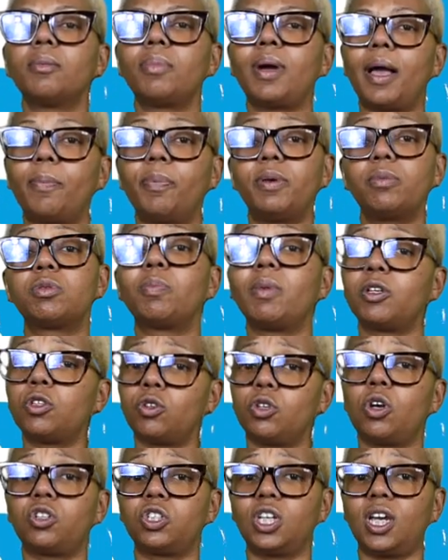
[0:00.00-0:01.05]
Pop Peeps, make sure
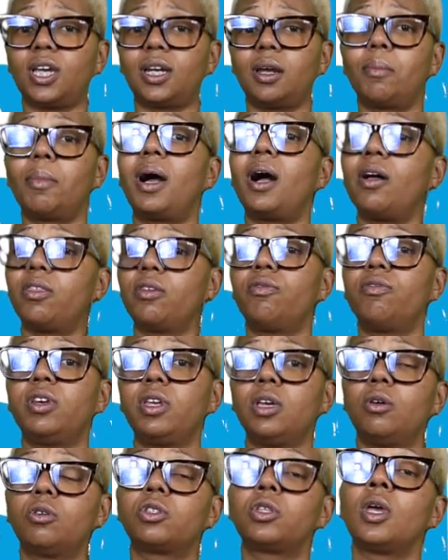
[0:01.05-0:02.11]
y'all checking out my other
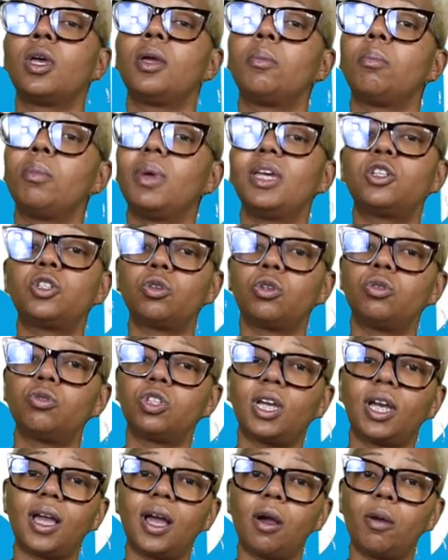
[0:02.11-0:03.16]
videos. Make sure you
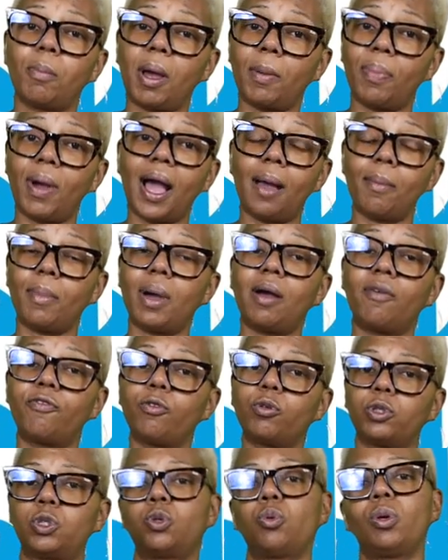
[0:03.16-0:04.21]
check out my Pop Mom
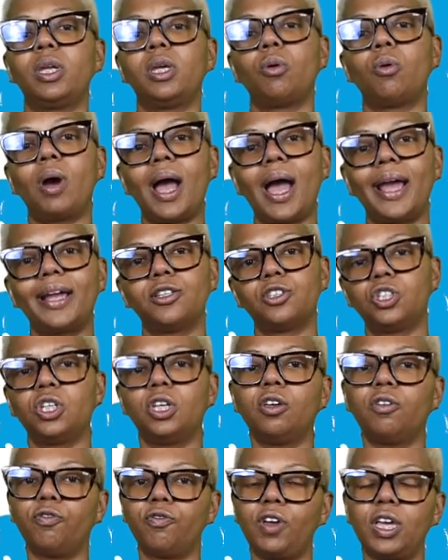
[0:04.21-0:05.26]
420 on
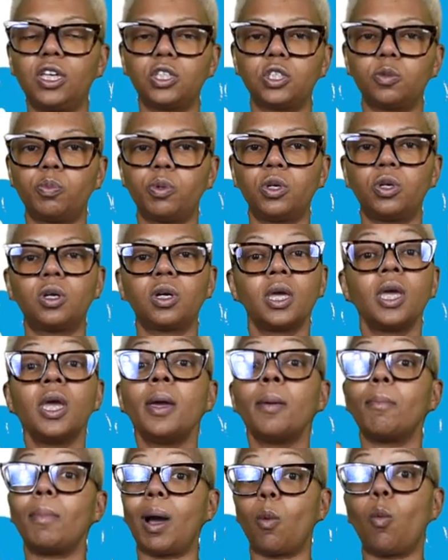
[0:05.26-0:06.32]
IG, Facebook,
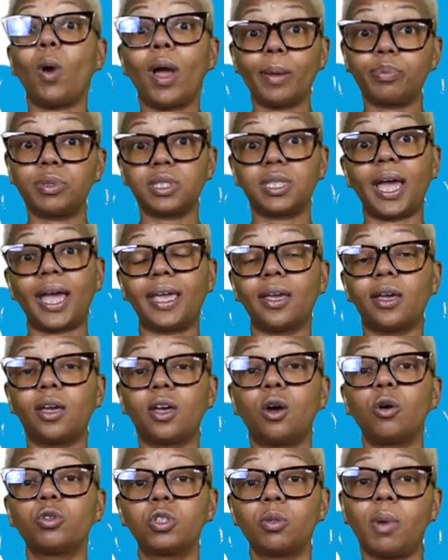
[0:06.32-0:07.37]
my website.
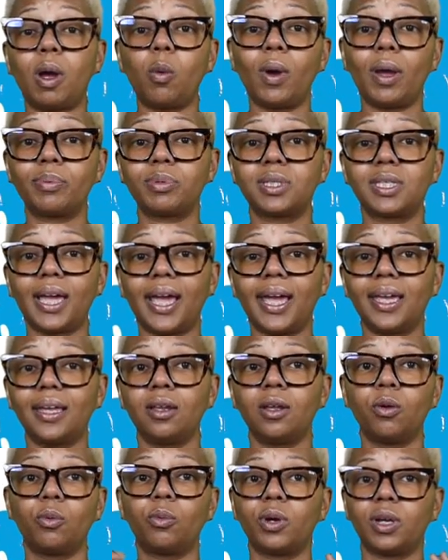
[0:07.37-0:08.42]
Go to my website.
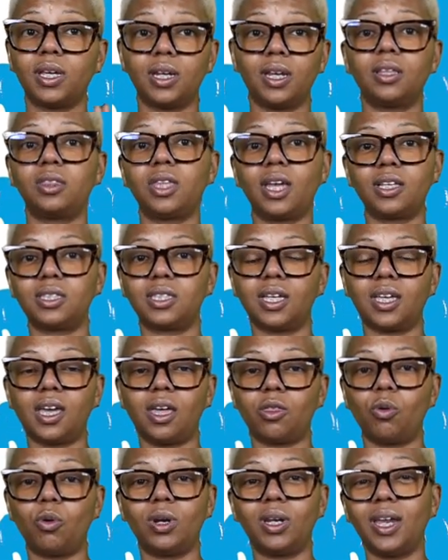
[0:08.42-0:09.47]
We're getting things
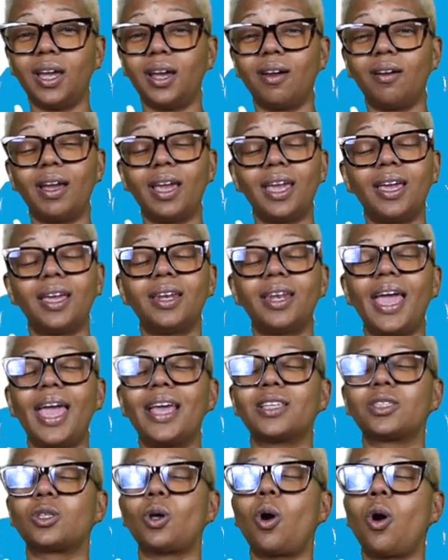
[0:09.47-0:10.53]
together on there. And
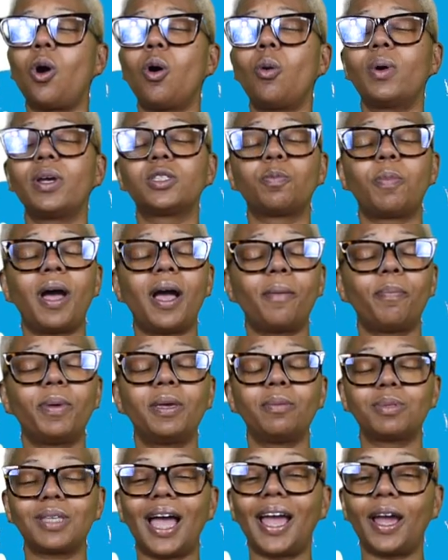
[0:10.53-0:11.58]
as always, Pop
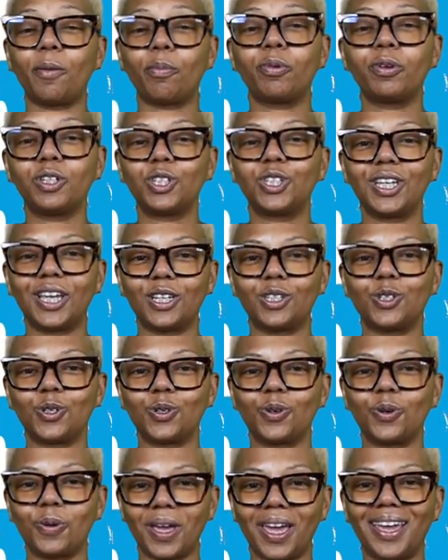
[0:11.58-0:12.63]
Peeps, I appreciate
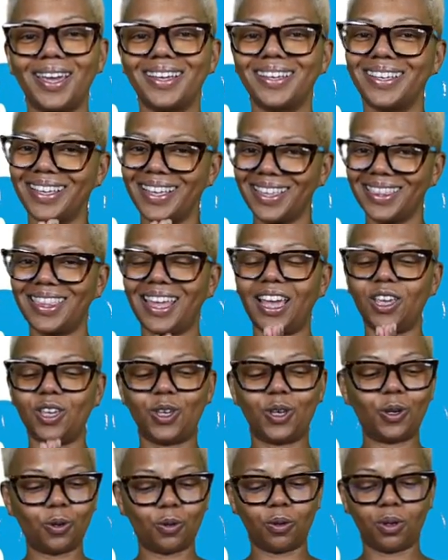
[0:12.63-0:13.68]
you, okay? Thank
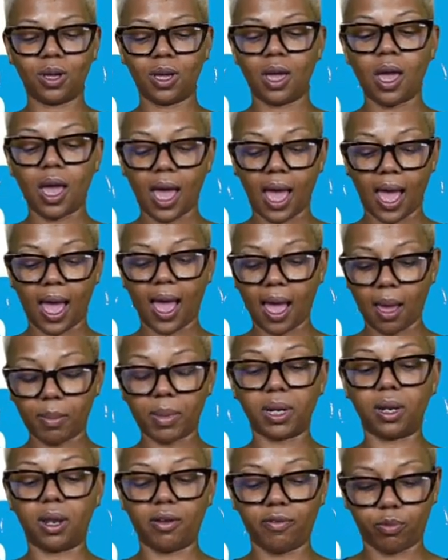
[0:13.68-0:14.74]
you. I'm
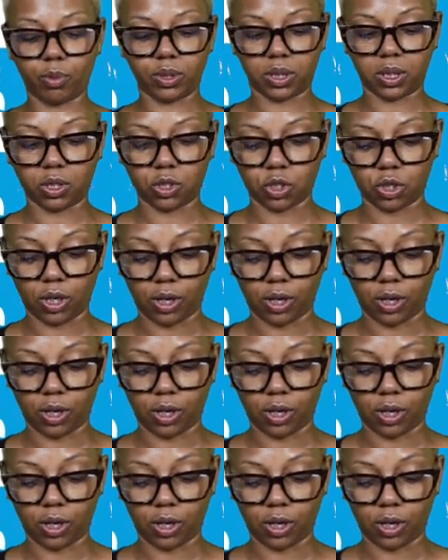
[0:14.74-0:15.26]
in love with this,